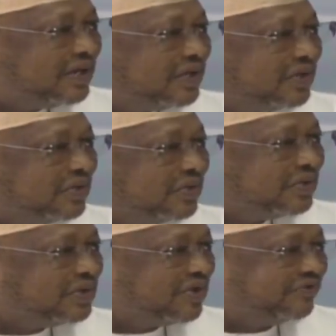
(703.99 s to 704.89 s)
you
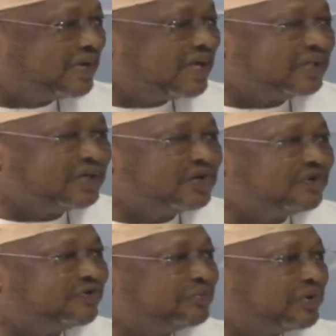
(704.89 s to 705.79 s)
have done that. You
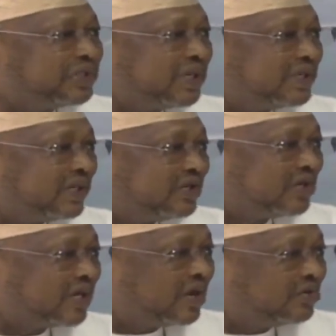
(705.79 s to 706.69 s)
have represented
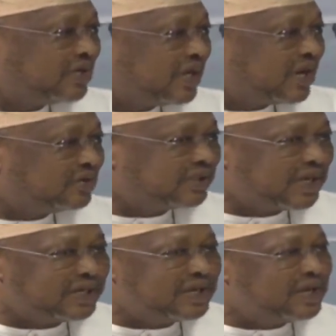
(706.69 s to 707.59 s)
your country
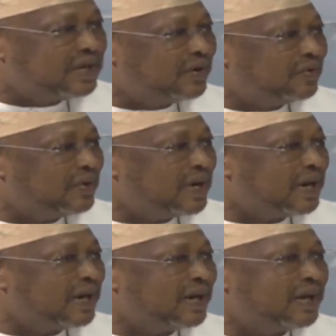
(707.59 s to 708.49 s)
outside,
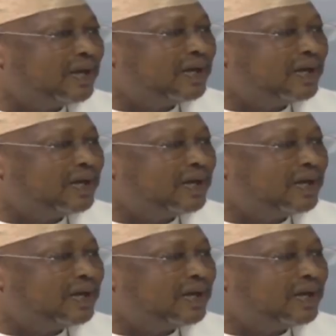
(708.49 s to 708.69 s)
where